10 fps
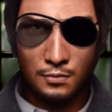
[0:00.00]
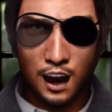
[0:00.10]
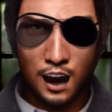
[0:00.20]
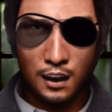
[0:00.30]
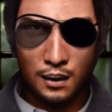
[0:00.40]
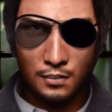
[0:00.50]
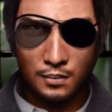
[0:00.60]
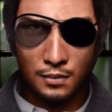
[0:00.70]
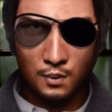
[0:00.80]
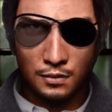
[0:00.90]

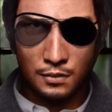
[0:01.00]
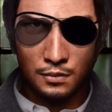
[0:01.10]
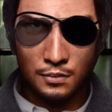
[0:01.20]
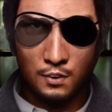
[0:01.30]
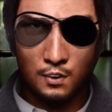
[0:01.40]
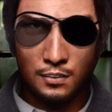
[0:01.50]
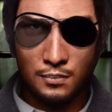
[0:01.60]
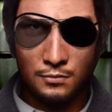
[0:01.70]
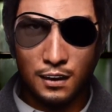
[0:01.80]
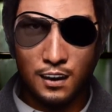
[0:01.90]
But yeah, it looks pretty
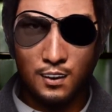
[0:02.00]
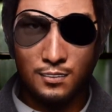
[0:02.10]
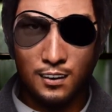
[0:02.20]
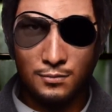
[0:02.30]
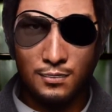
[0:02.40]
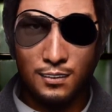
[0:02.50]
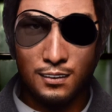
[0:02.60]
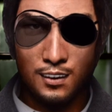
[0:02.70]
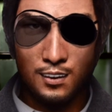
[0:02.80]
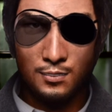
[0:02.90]
cool to me. I'll
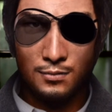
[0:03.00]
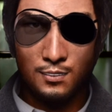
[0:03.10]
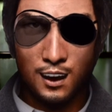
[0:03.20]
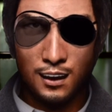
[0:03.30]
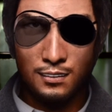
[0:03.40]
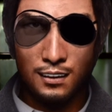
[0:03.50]
damn well check it out.